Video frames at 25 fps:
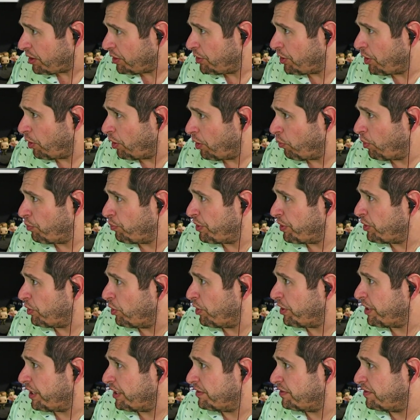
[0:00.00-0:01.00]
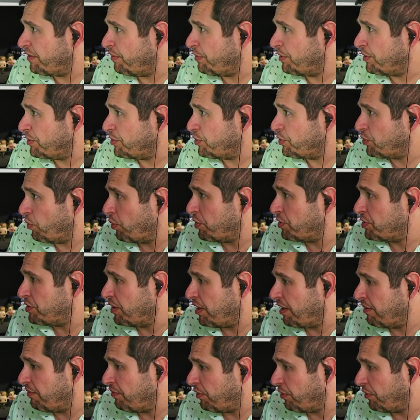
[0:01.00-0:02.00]
You know, when we look at some of the
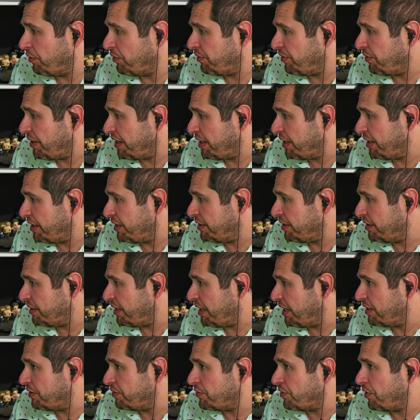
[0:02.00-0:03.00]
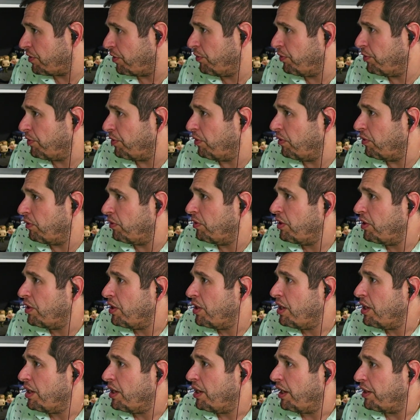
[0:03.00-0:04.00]
storage levels in internal,
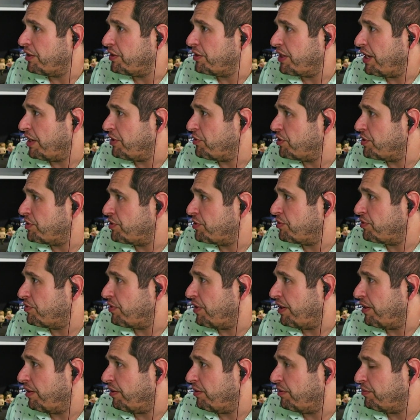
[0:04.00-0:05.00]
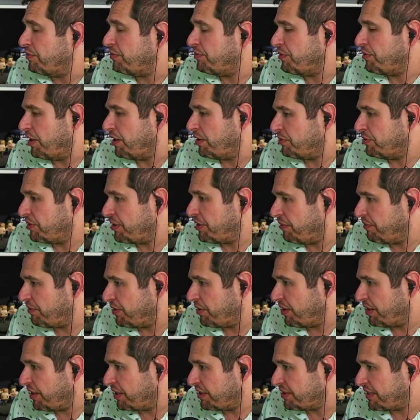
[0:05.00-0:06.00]
again, just trying to give
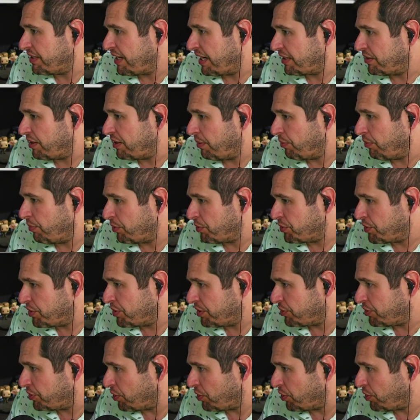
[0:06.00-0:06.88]
you the exact numbers.